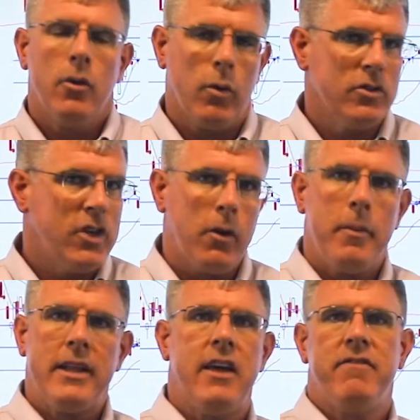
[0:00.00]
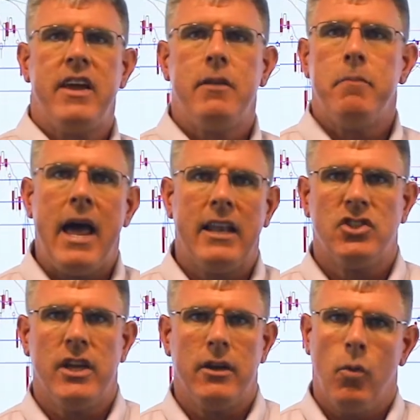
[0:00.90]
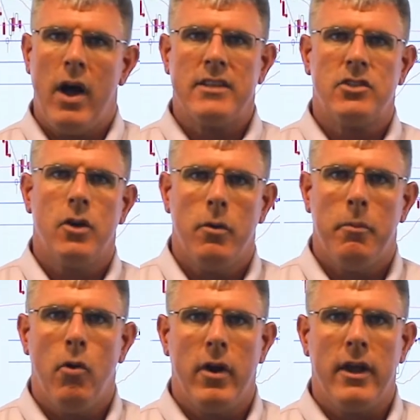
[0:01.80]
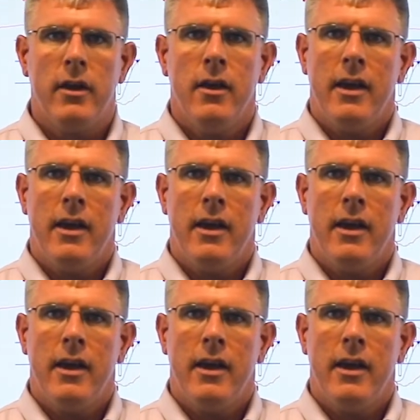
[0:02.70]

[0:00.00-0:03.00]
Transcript: we're going to talk about that Fed balance sheet and why it's so important.